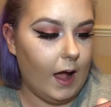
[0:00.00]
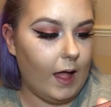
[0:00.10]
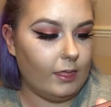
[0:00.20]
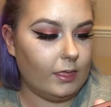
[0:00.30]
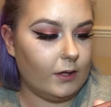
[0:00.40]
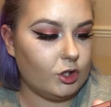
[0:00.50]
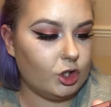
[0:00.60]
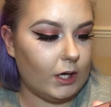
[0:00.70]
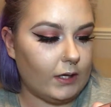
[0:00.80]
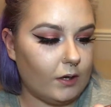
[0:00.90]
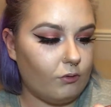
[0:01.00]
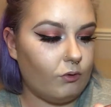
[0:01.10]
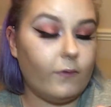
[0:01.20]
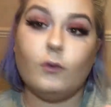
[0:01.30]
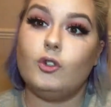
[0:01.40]
and the shade
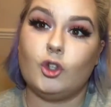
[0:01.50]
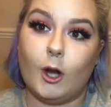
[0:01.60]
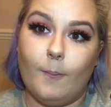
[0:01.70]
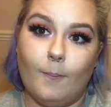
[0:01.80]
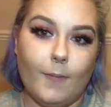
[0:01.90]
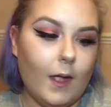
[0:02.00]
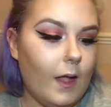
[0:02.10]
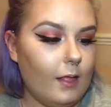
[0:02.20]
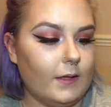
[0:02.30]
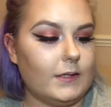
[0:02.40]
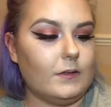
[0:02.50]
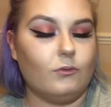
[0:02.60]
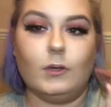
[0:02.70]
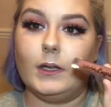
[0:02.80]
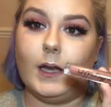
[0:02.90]
Ruffle Trim. This is a
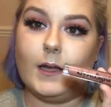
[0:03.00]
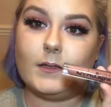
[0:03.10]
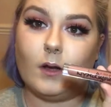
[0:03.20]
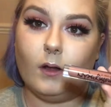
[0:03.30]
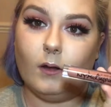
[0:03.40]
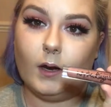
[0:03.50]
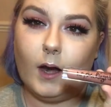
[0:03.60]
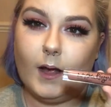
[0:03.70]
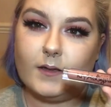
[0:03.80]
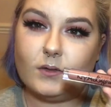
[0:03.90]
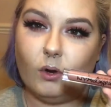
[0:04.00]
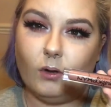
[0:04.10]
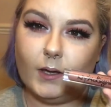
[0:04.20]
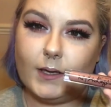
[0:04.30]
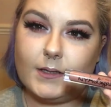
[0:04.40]
really nice colour. It's
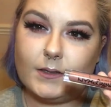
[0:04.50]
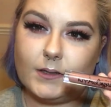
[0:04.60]
got like a.